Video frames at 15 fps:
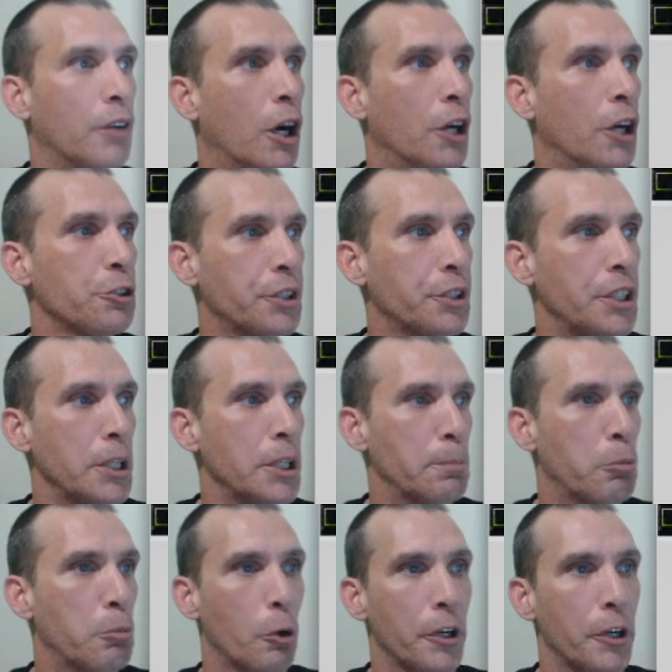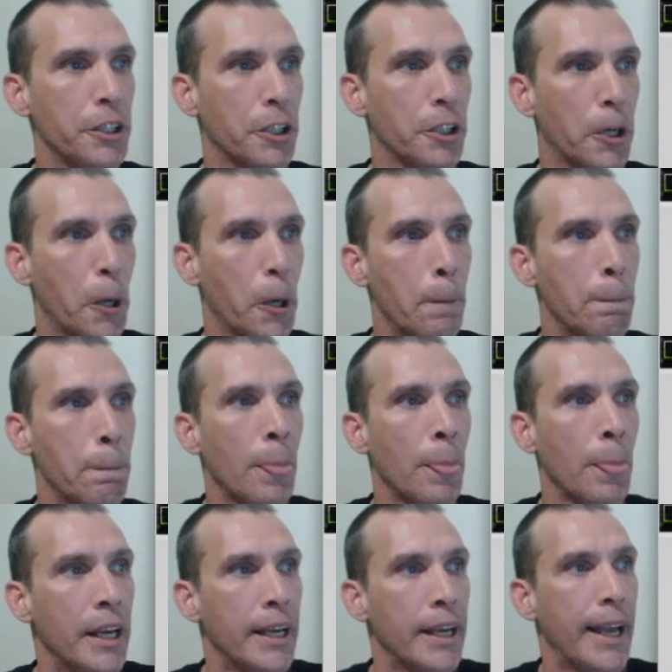on your keyboard here
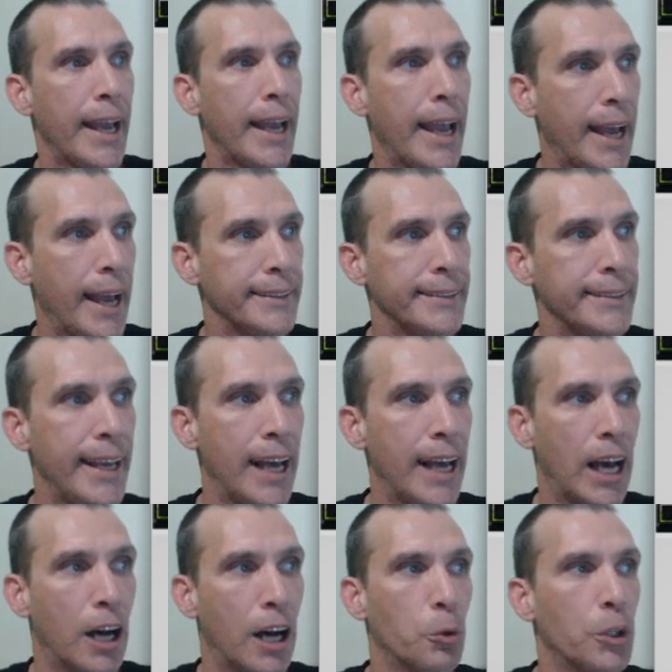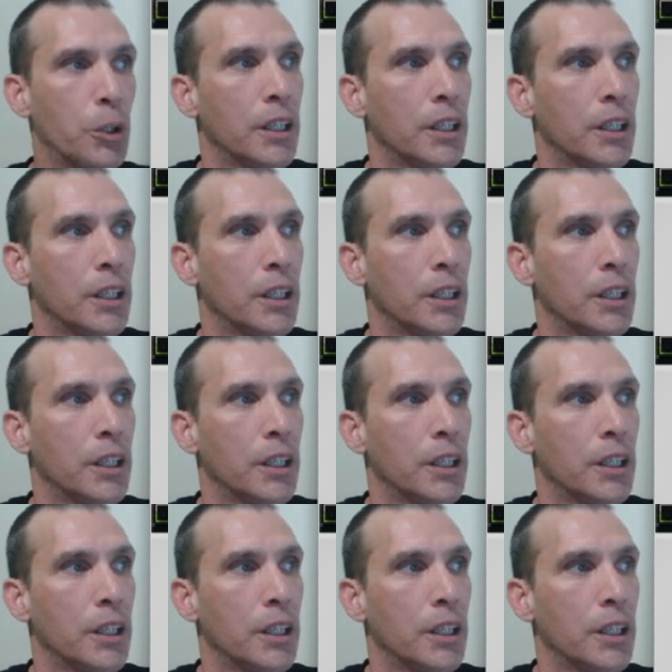and now